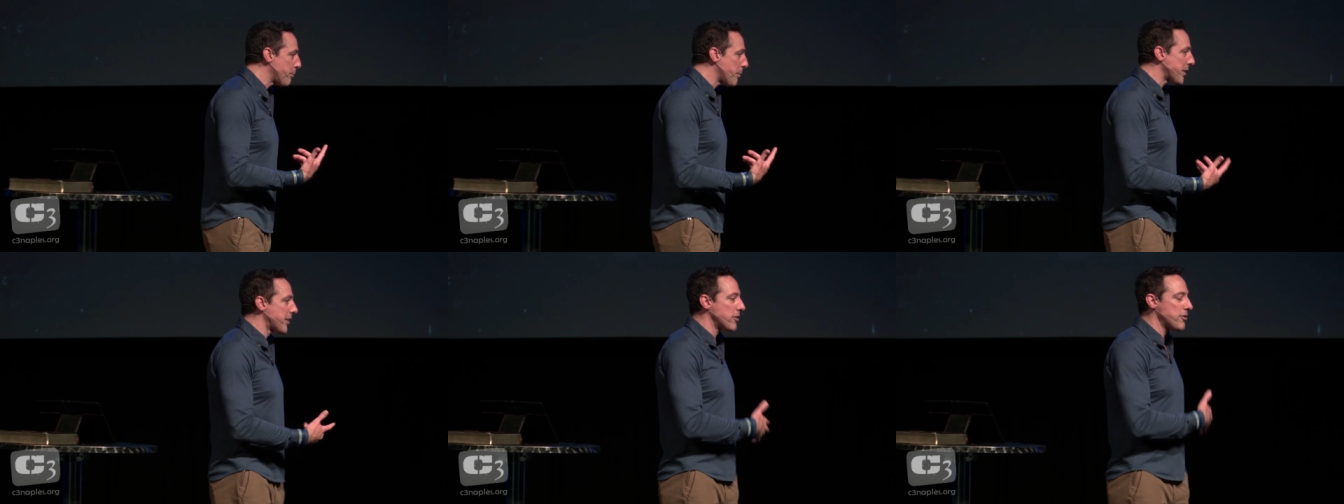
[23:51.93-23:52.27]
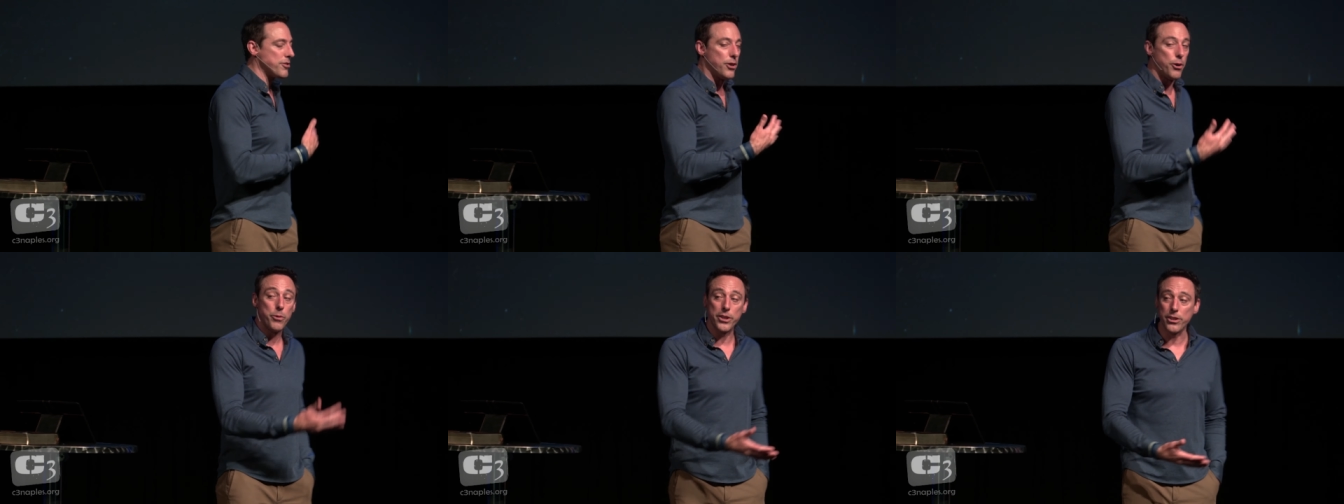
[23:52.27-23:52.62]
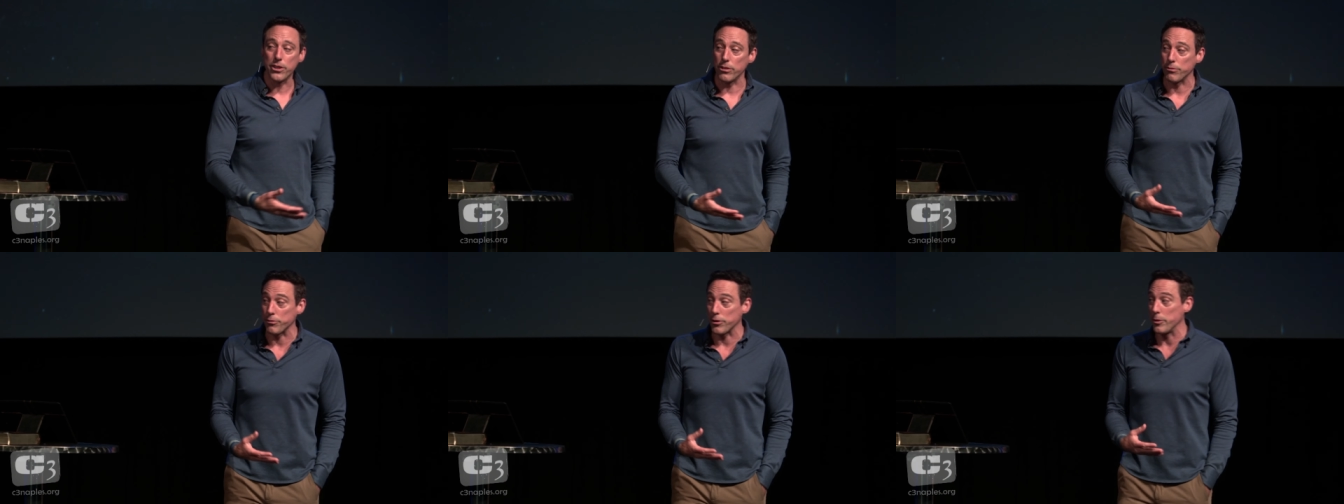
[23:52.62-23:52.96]
but there's no one
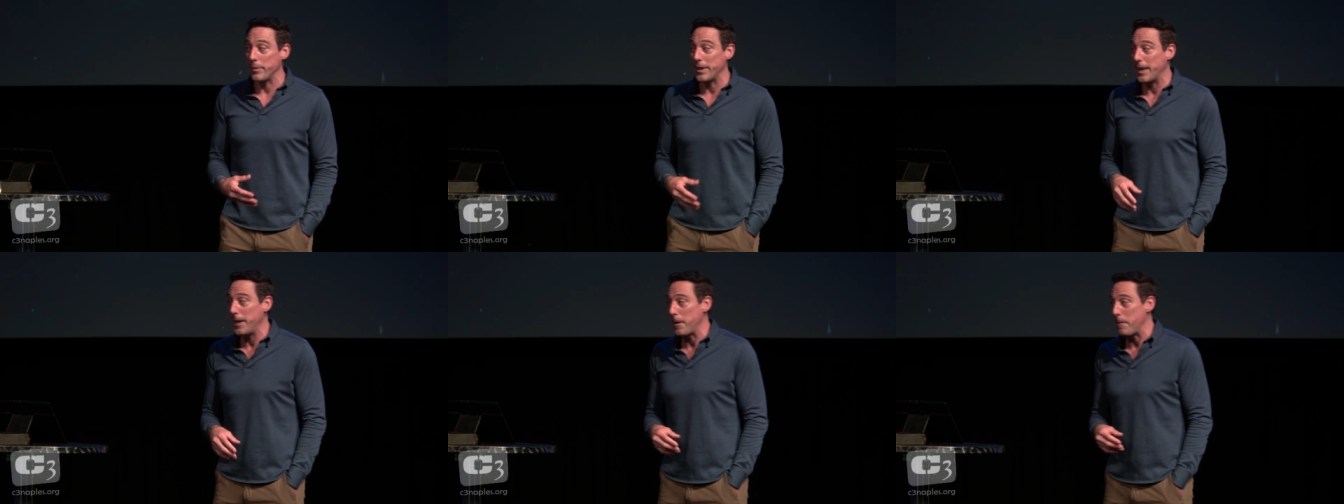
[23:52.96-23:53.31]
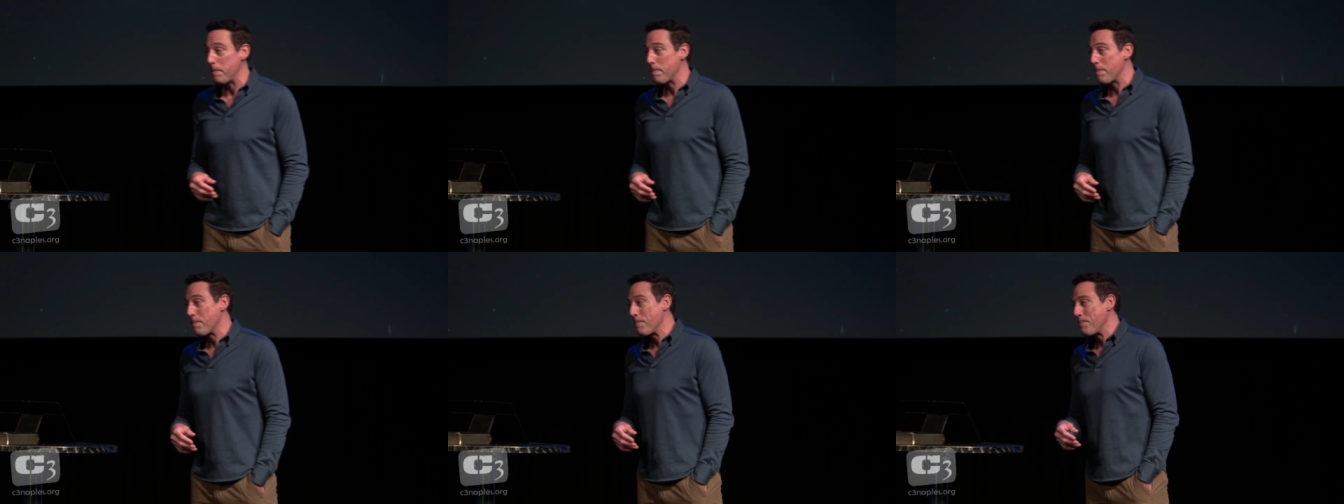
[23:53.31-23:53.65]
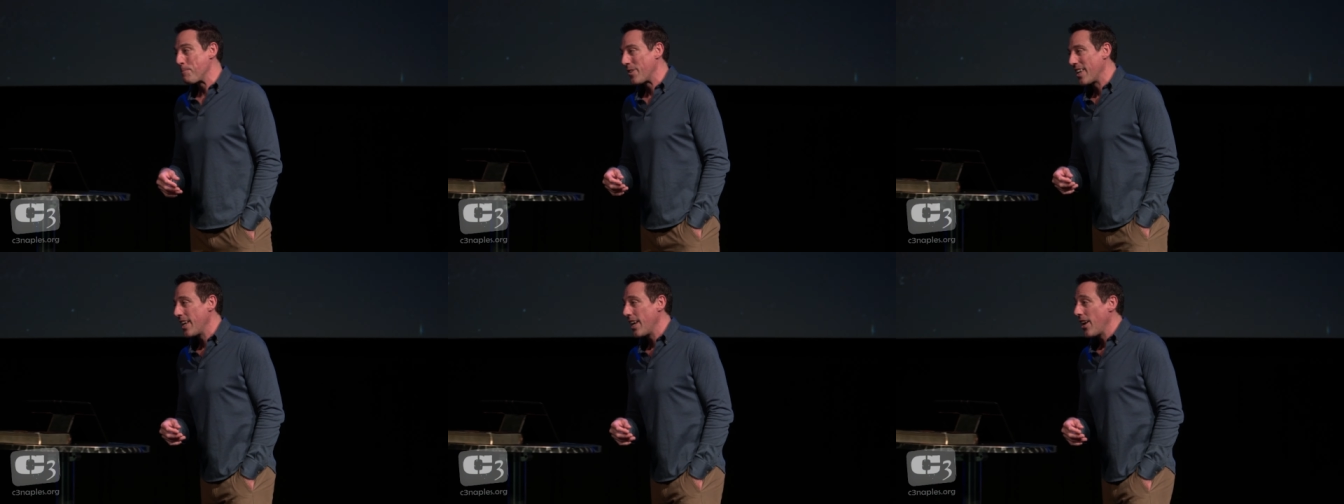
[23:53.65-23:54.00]
confirming it,
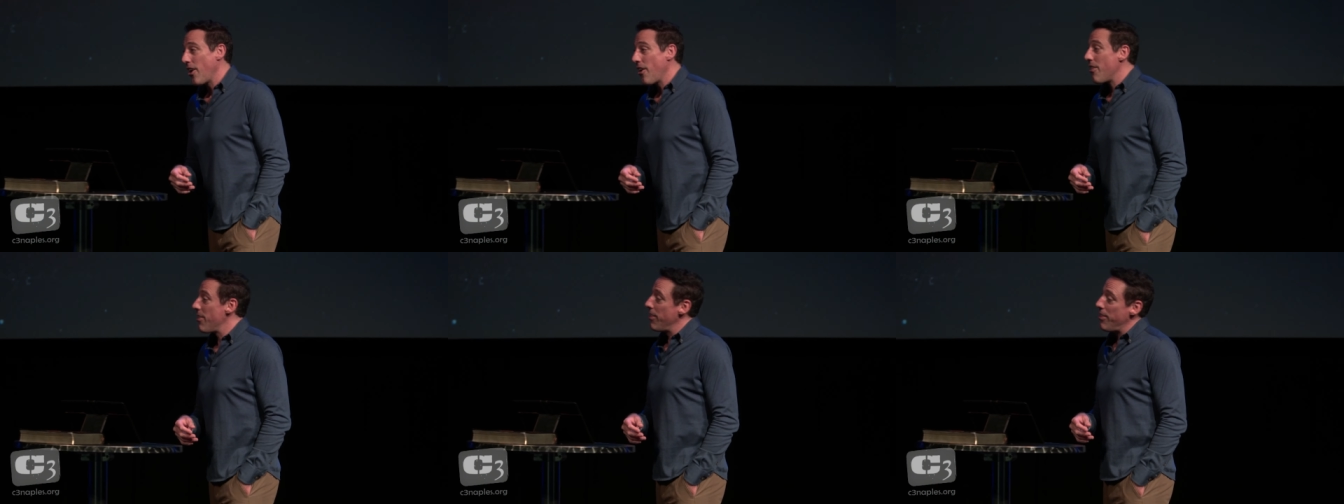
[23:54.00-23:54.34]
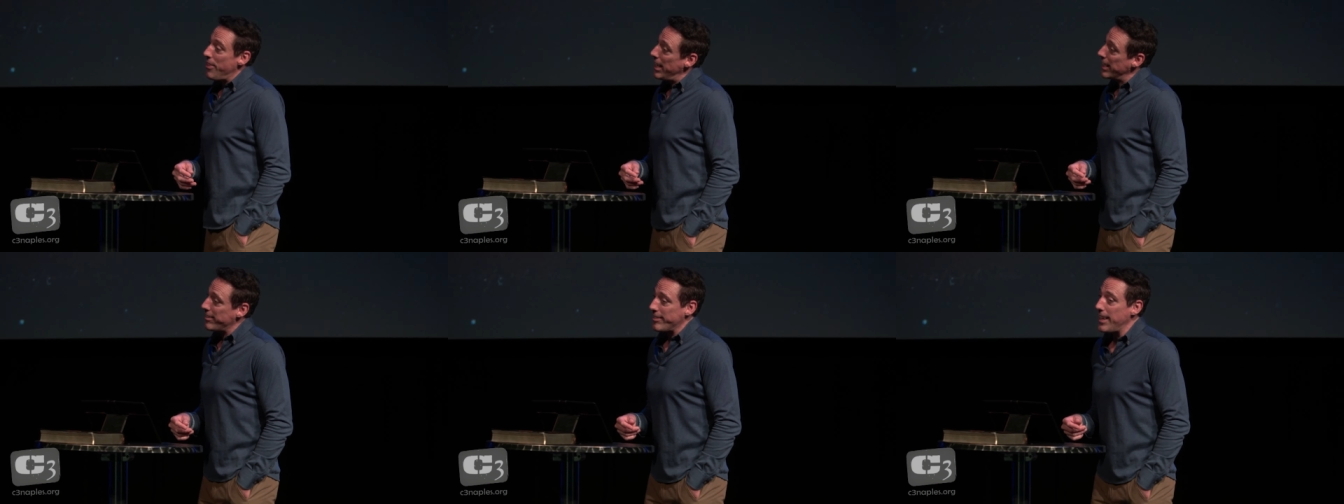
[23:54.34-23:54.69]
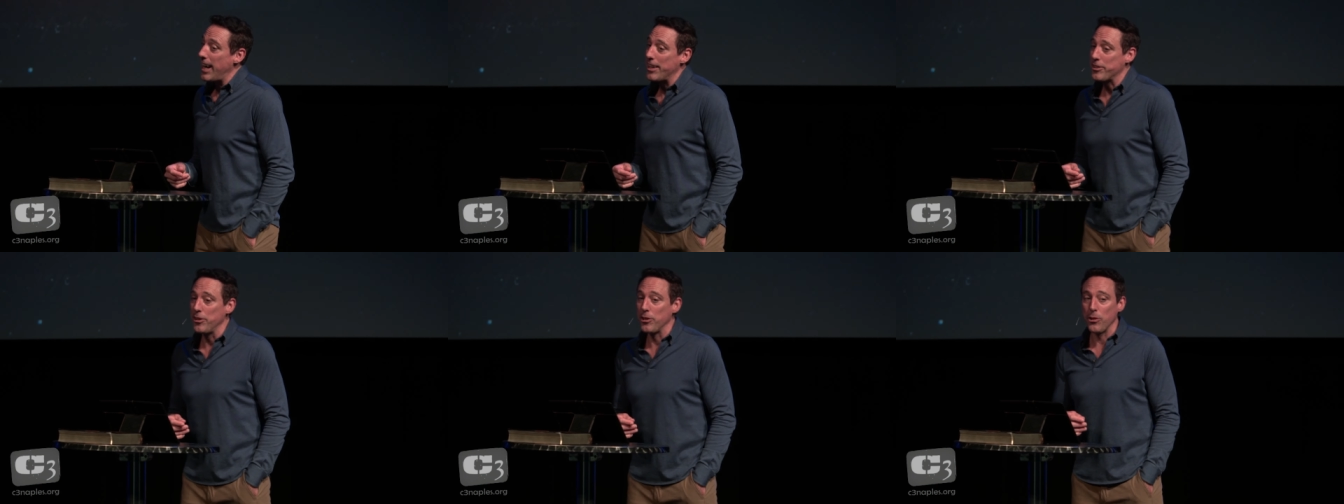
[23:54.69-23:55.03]
that's
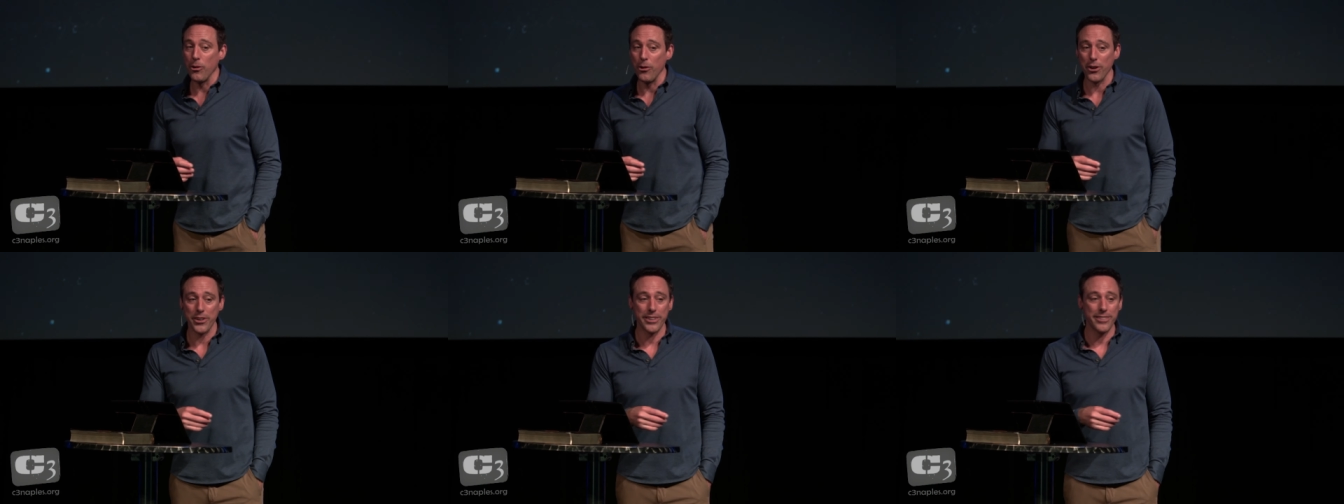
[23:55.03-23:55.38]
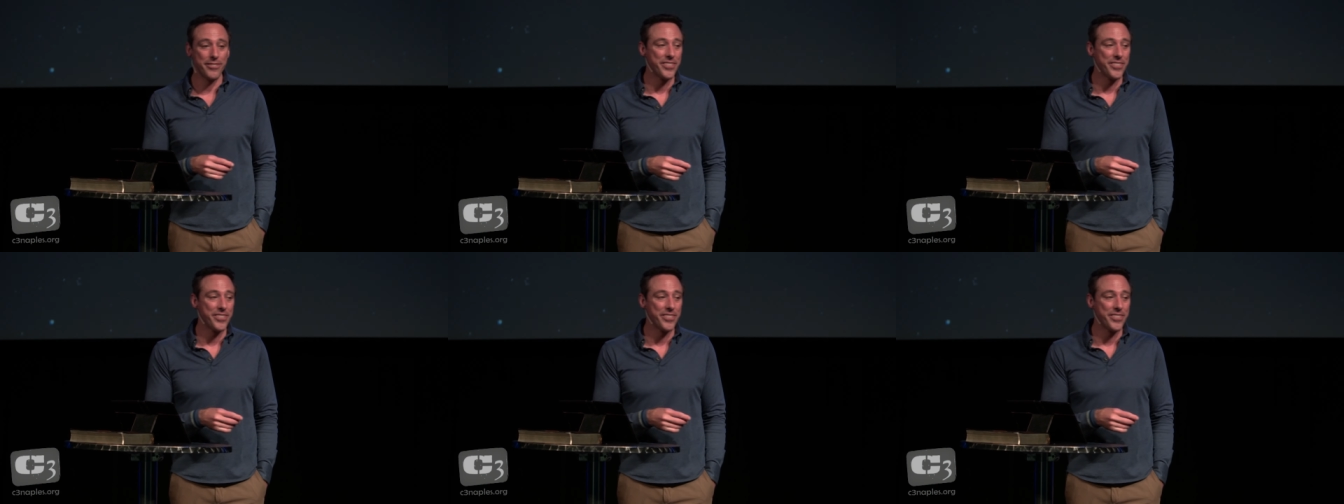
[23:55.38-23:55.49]
not the Lord.